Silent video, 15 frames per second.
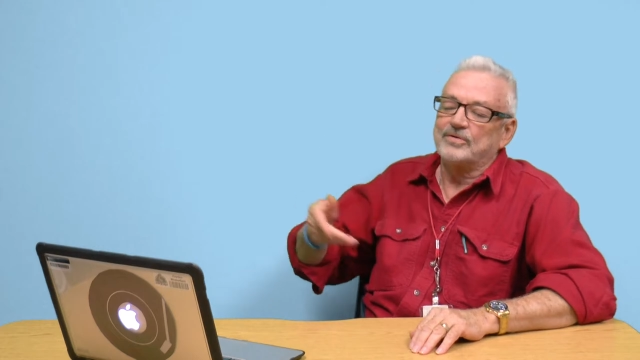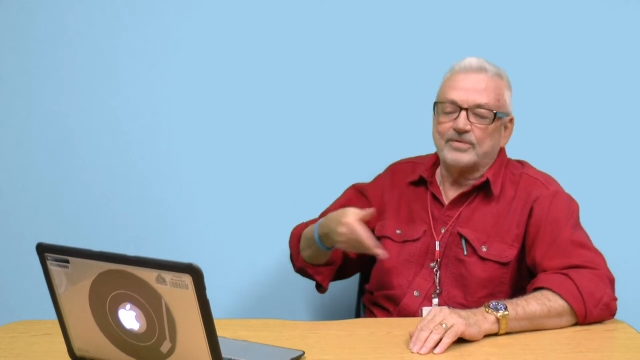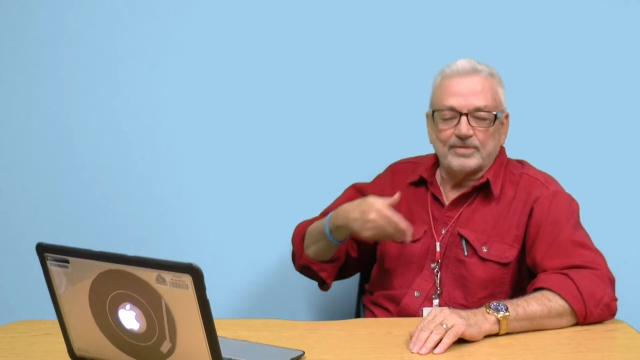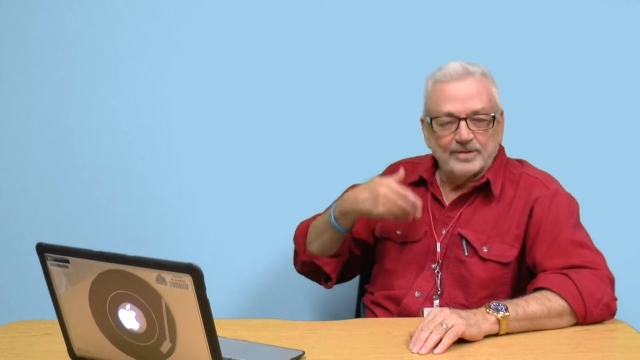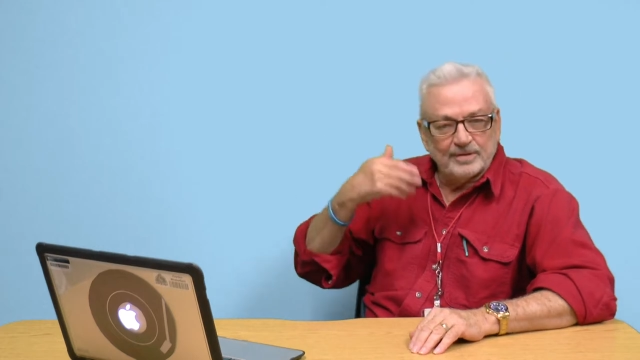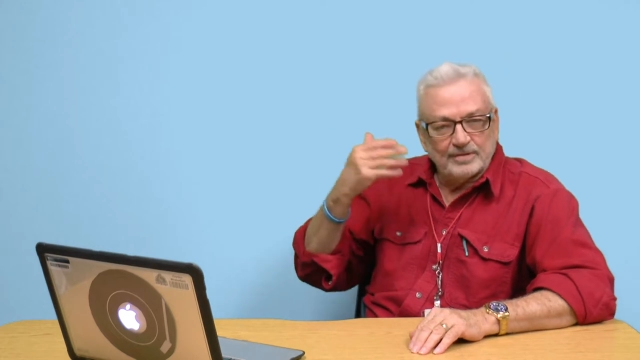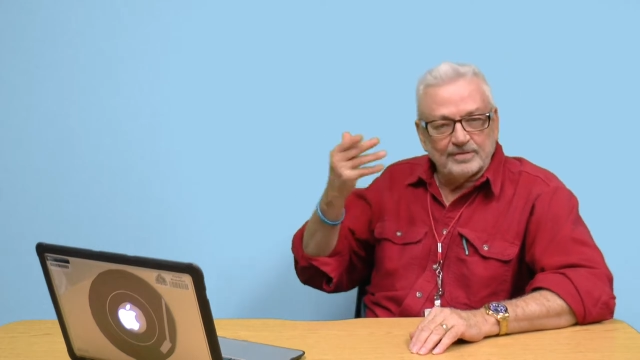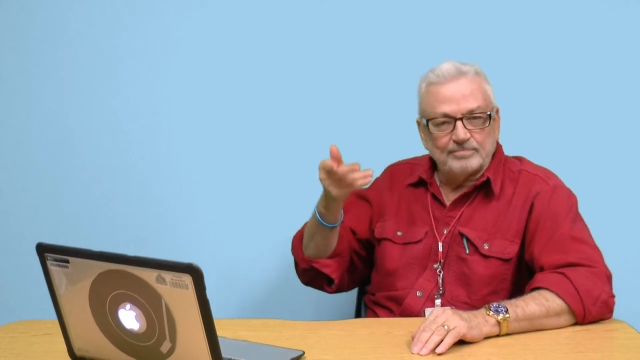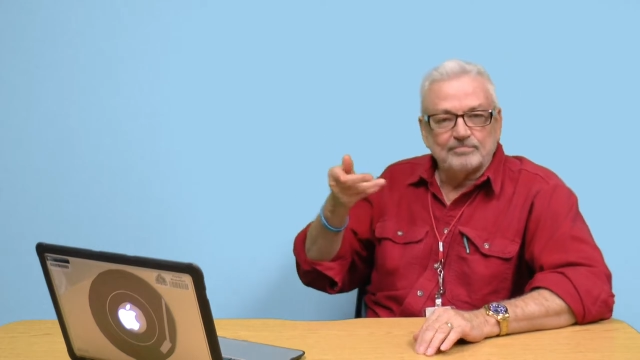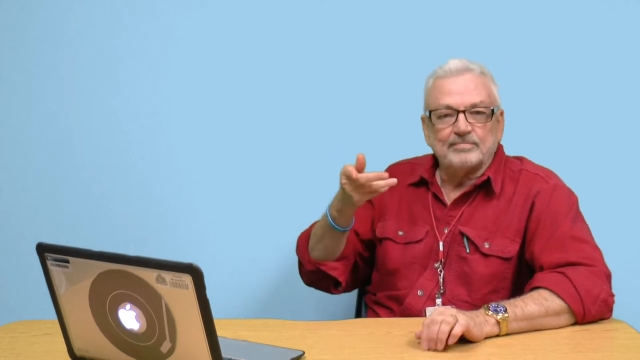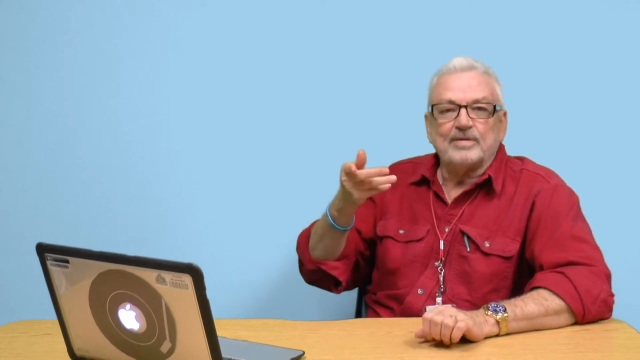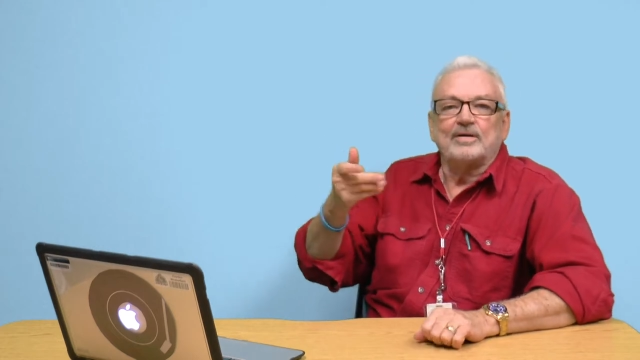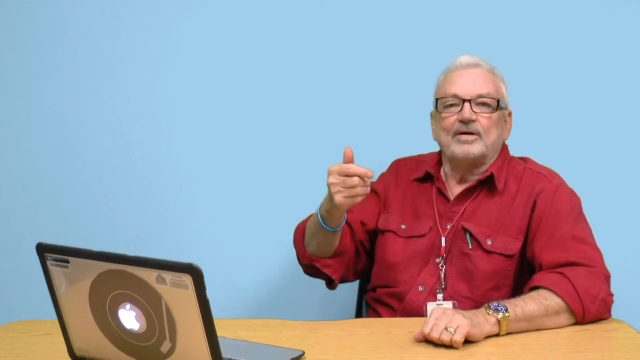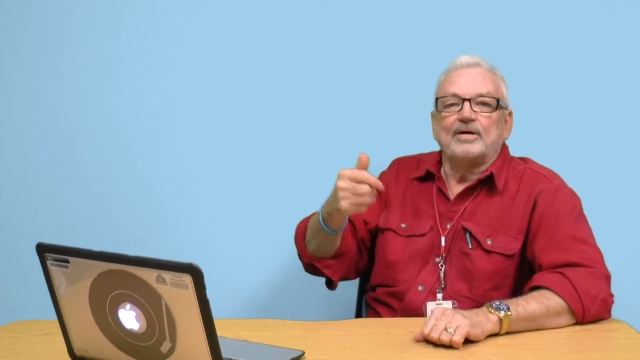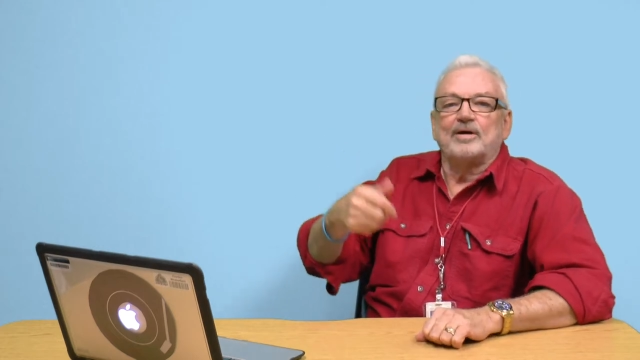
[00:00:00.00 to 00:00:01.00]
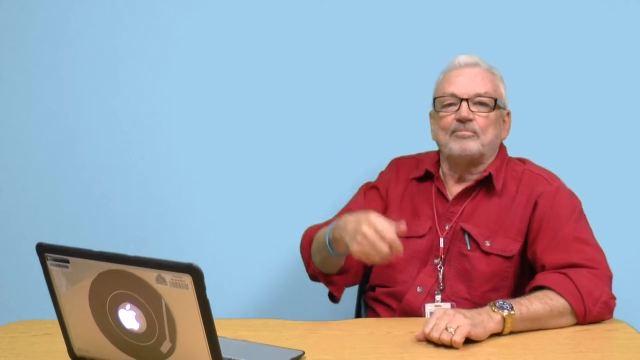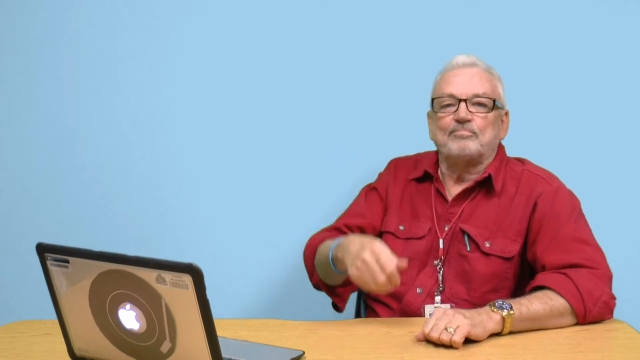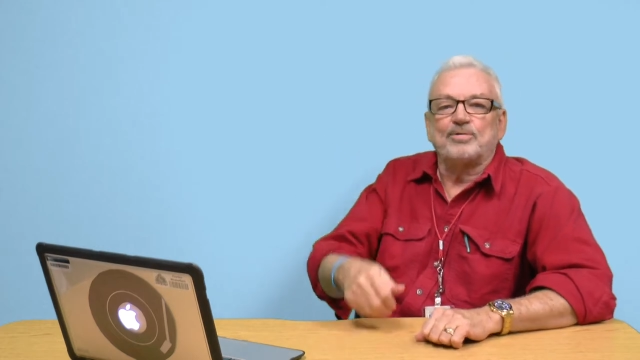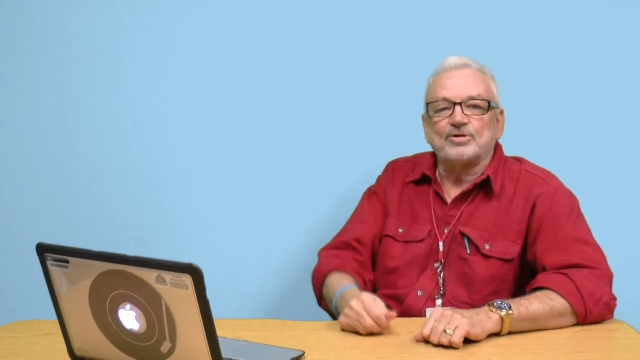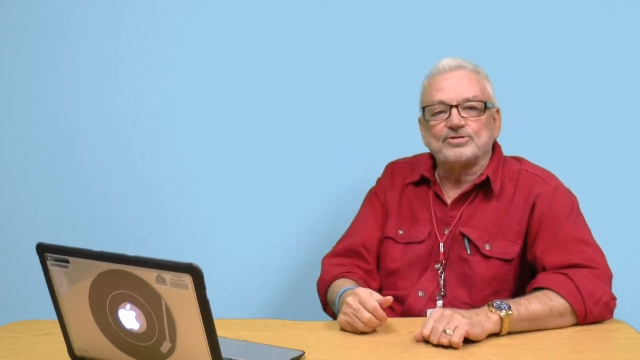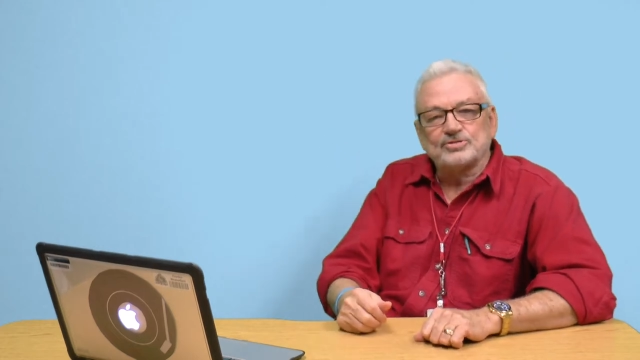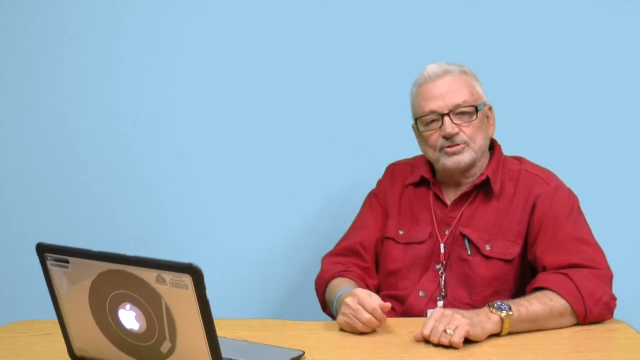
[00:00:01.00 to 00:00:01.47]
go ahead and
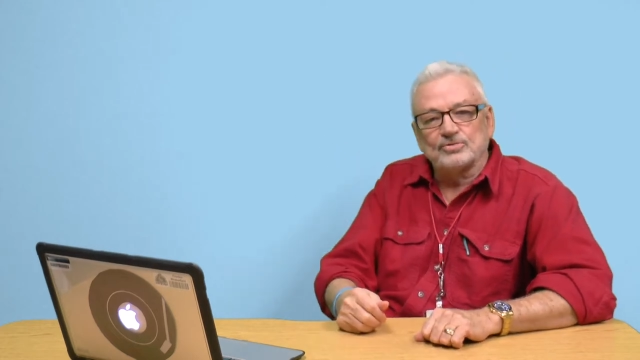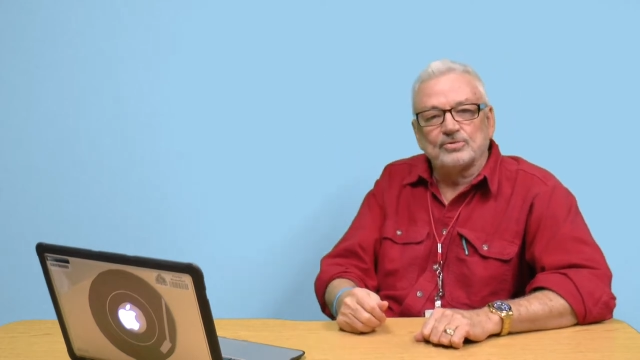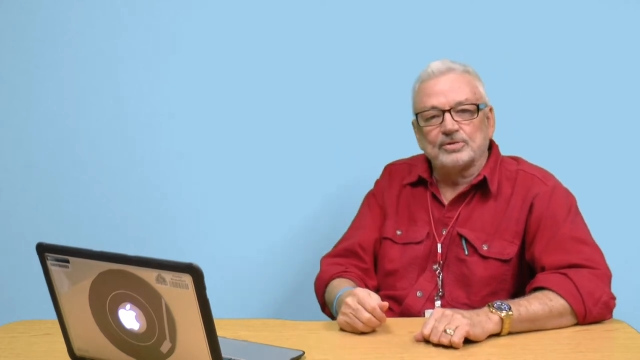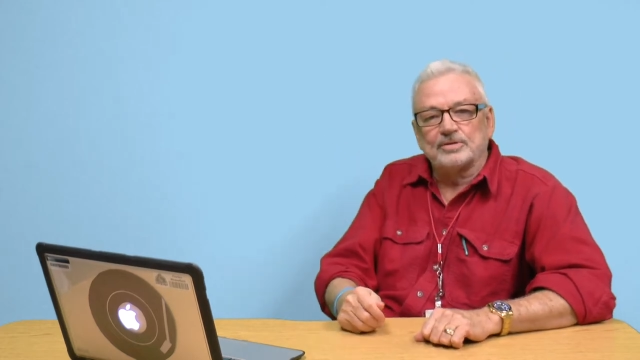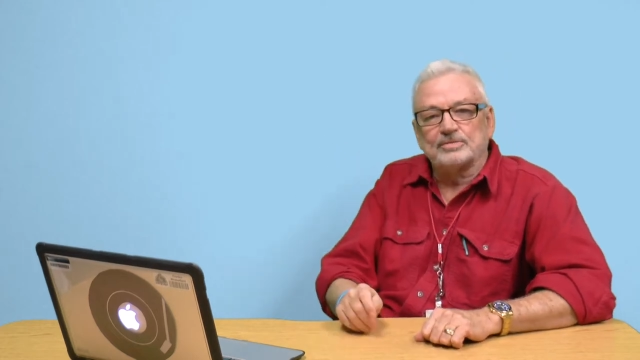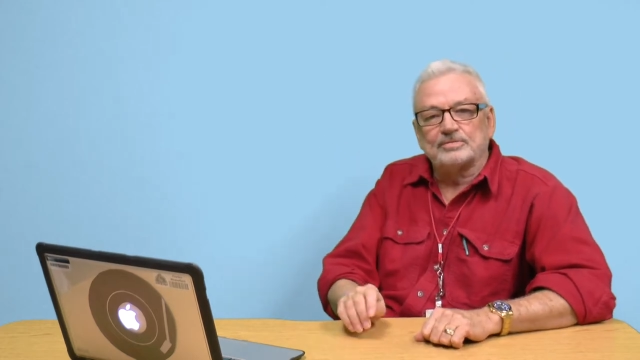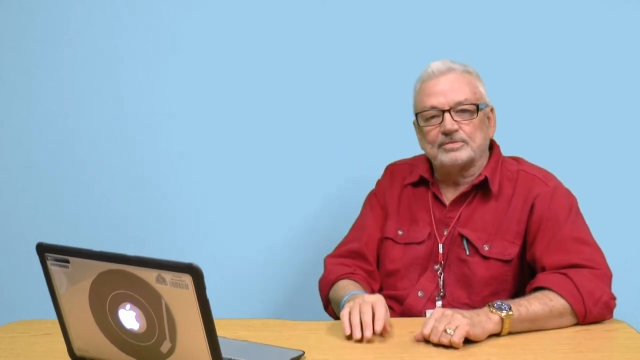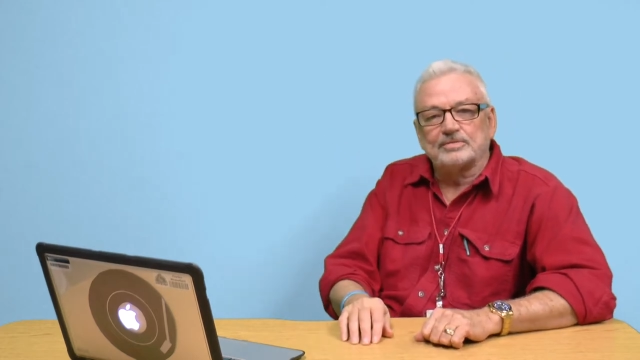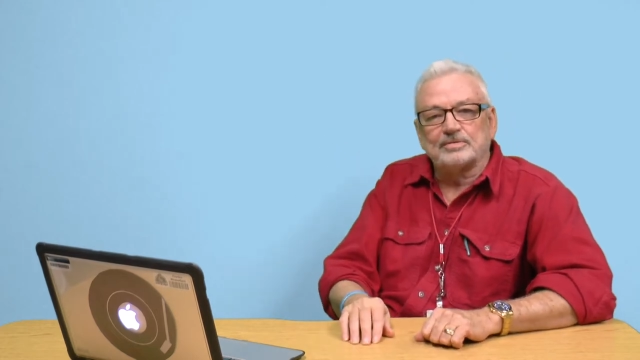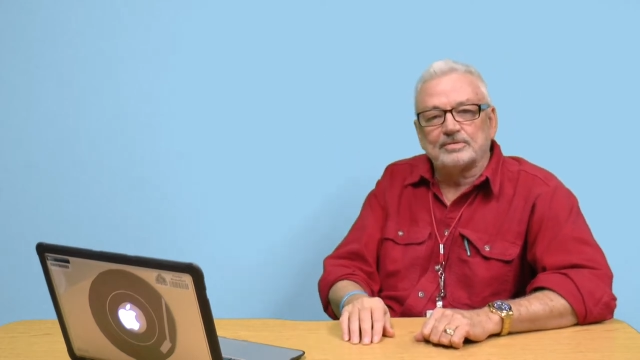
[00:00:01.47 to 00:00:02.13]
pursue it.